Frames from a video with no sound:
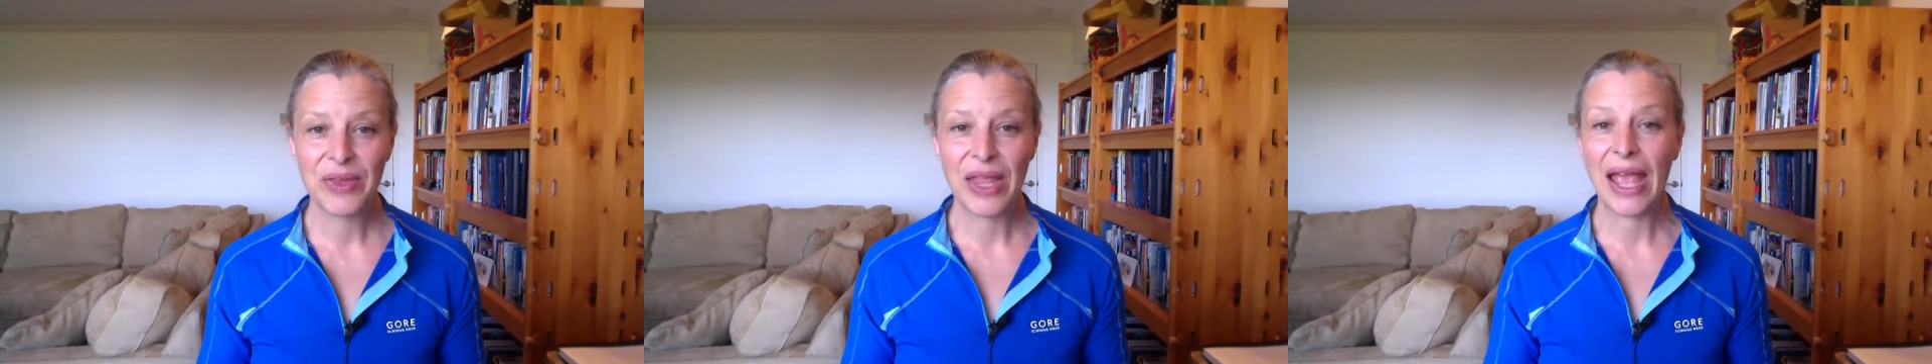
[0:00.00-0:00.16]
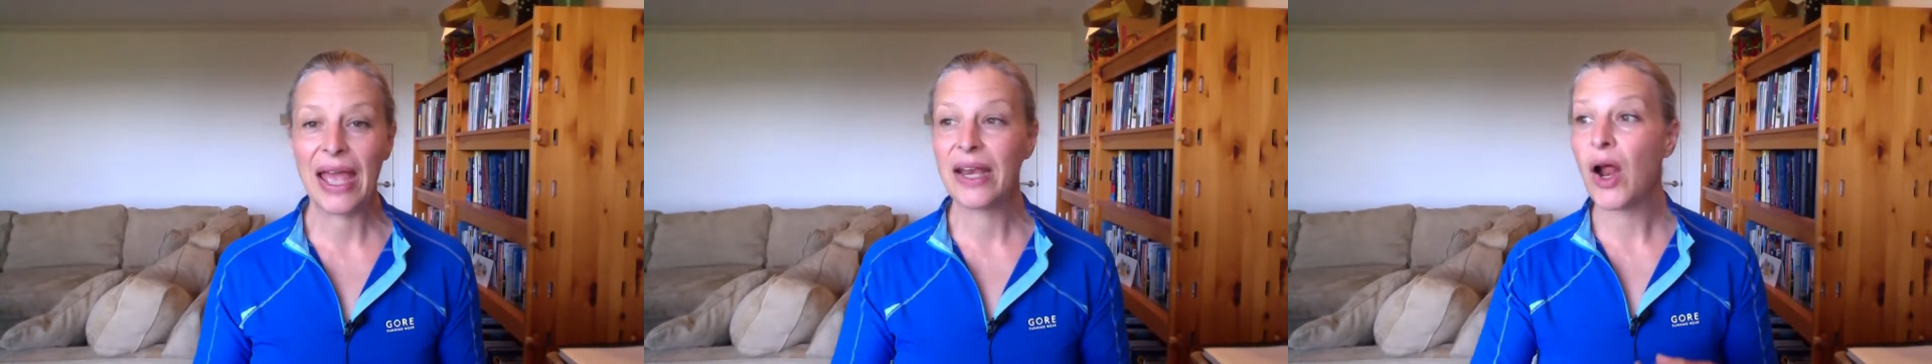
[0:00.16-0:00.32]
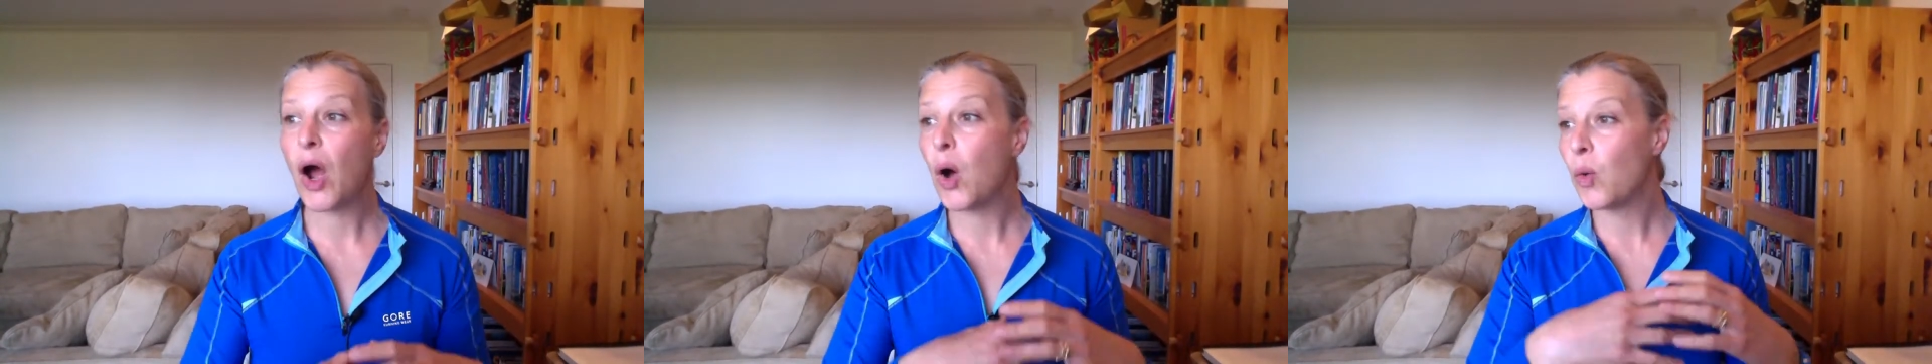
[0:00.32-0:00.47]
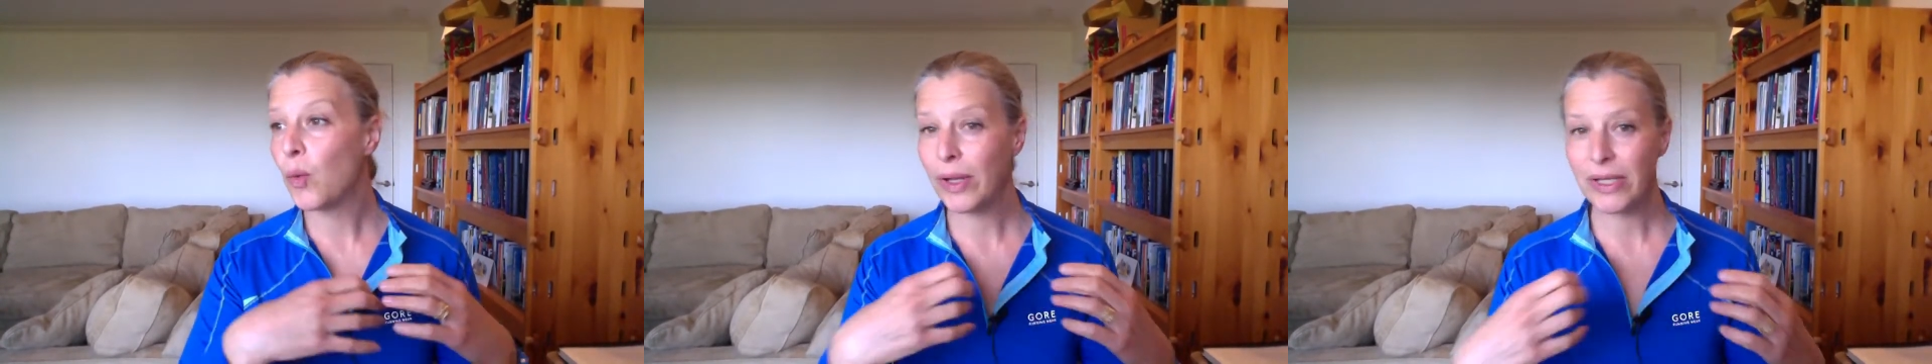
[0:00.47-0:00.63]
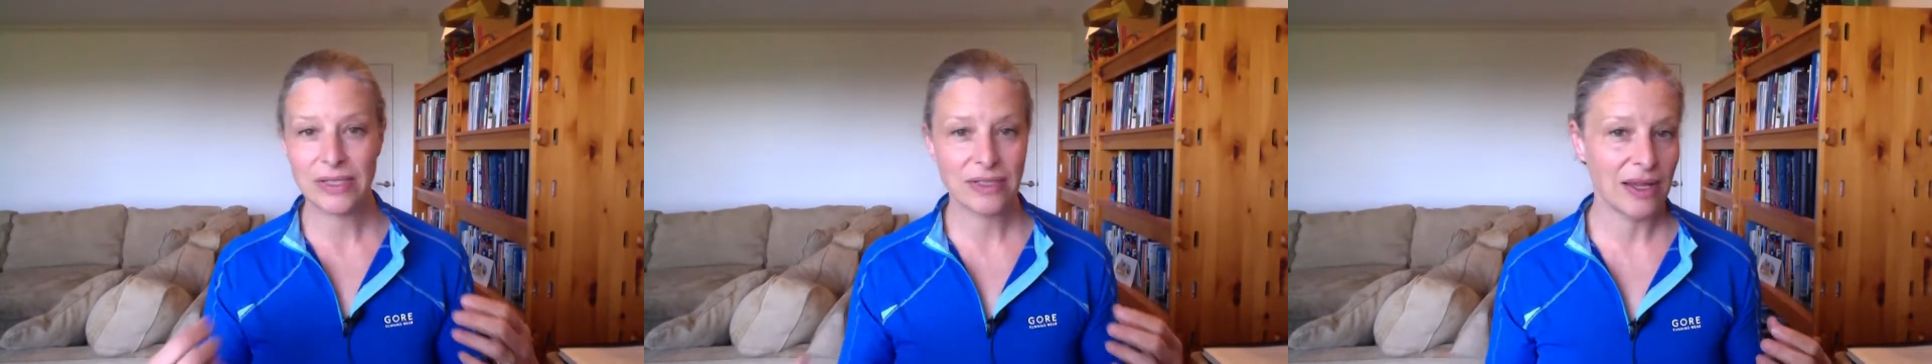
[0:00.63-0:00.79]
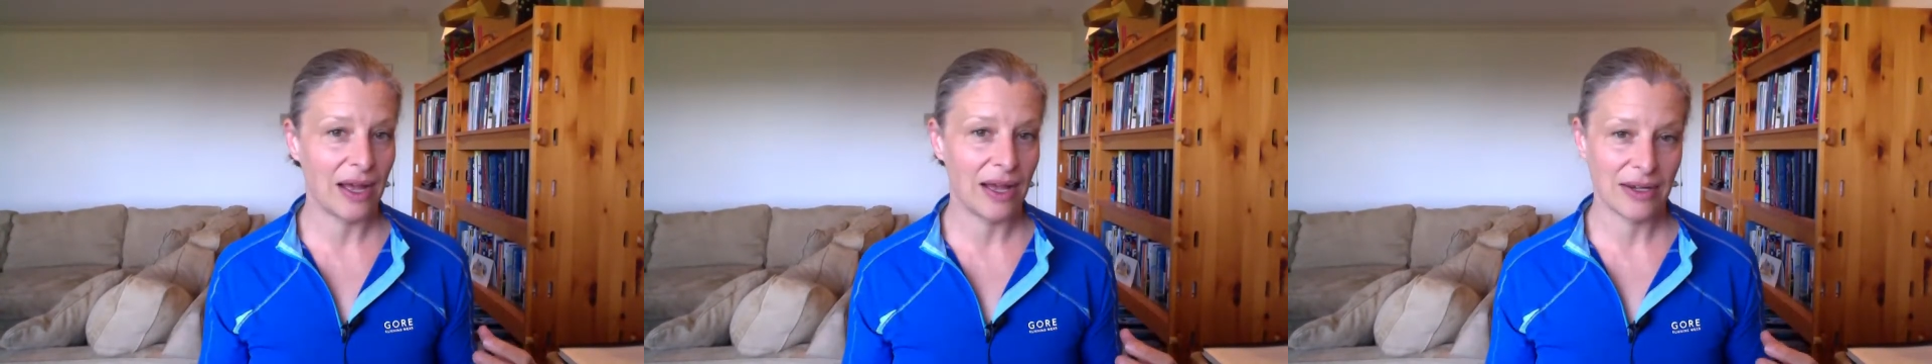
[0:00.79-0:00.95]
and
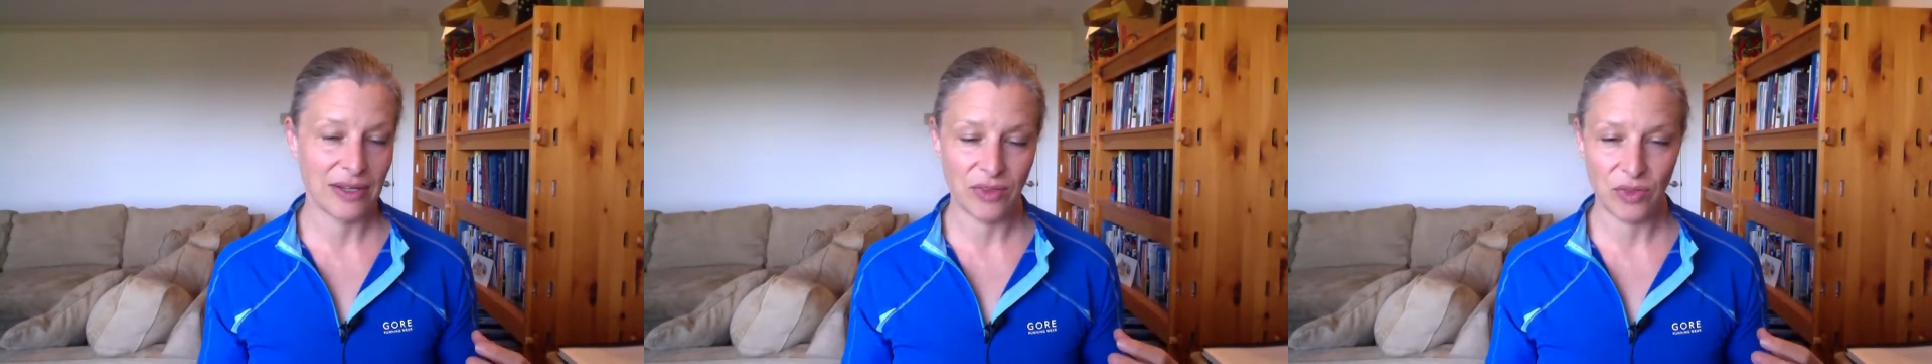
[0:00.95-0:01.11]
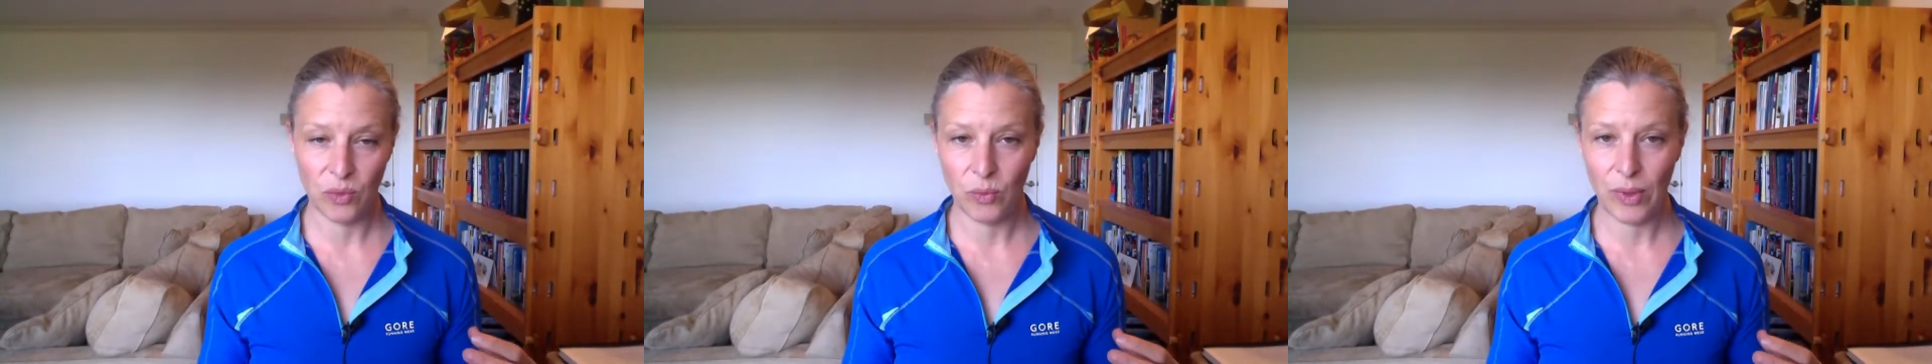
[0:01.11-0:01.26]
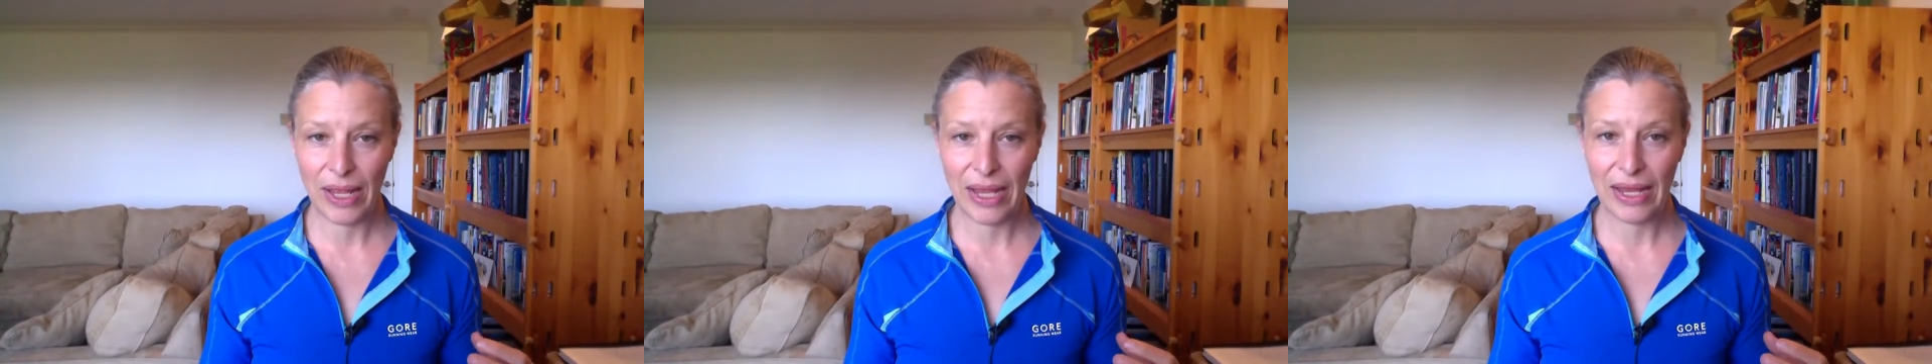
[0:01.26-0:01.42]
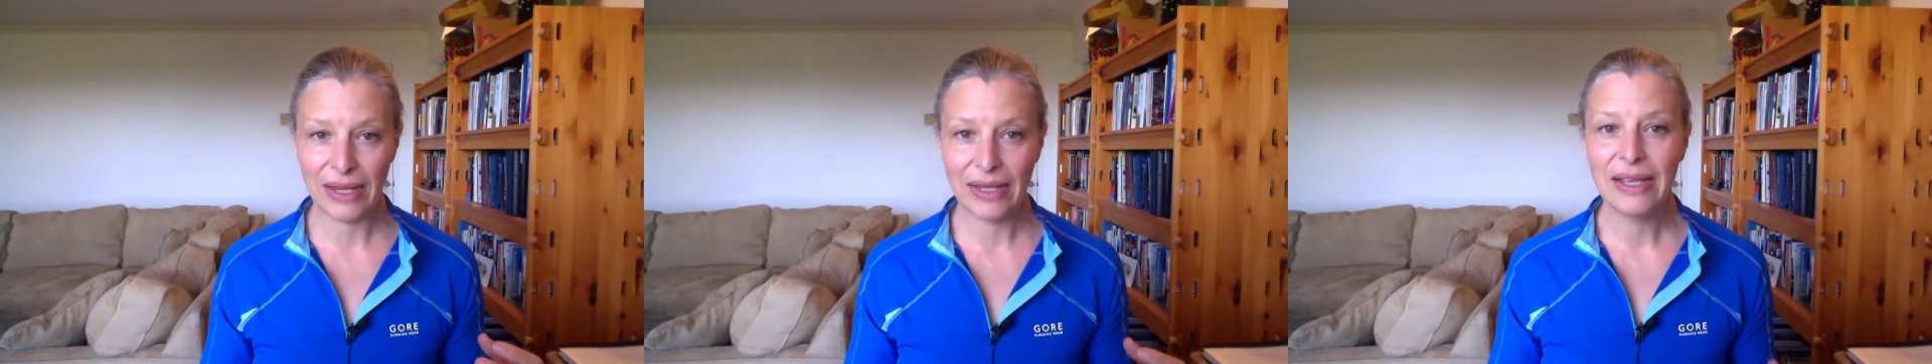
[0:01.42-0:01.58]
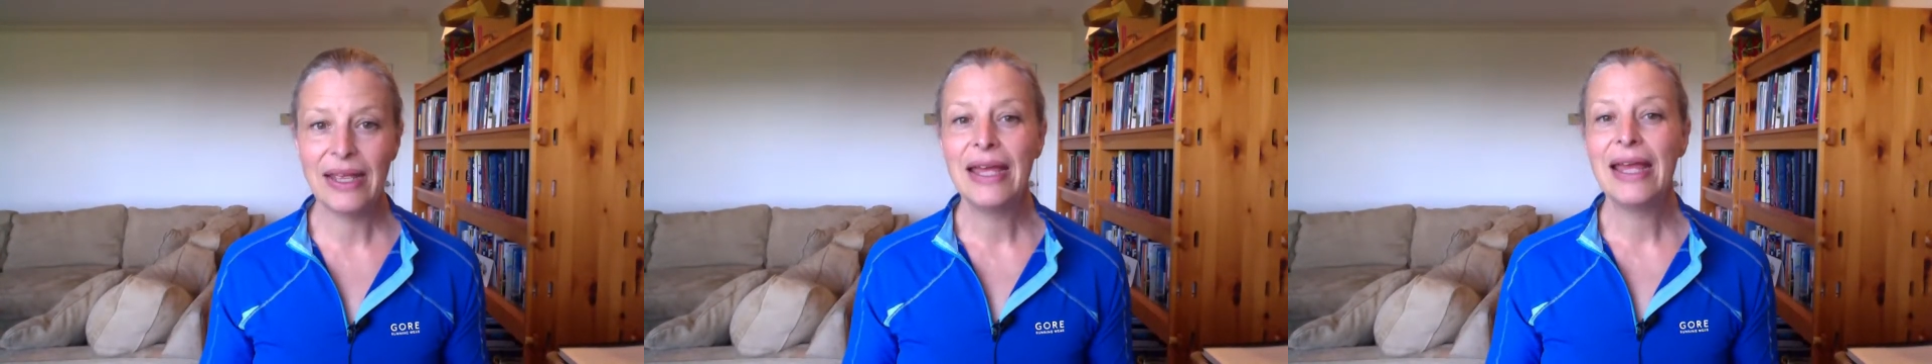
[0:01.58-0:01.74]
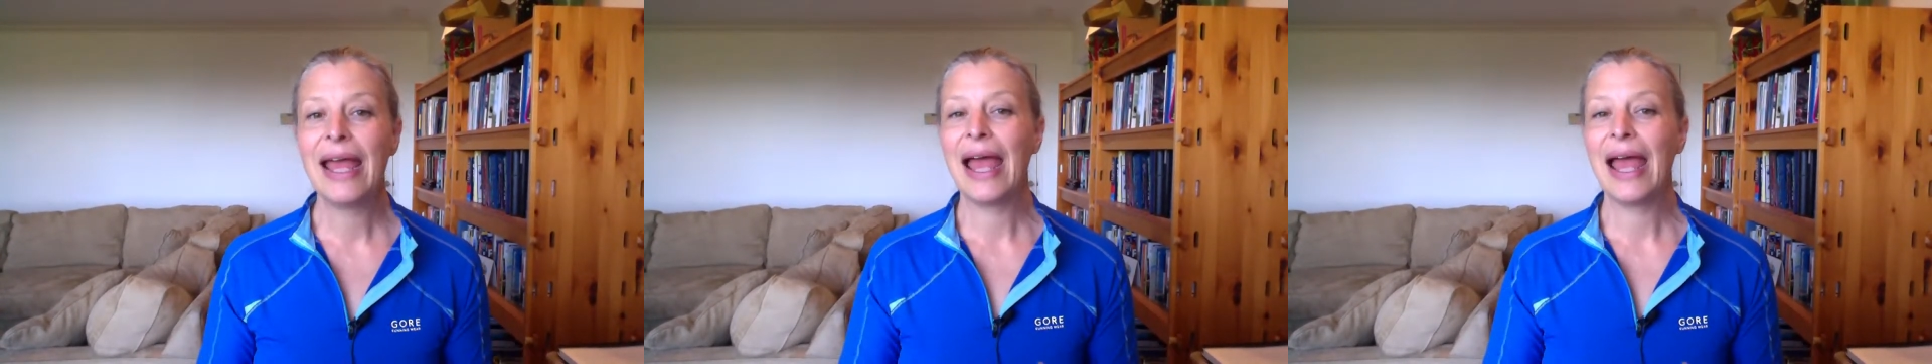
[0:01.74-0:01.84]
always got in the way.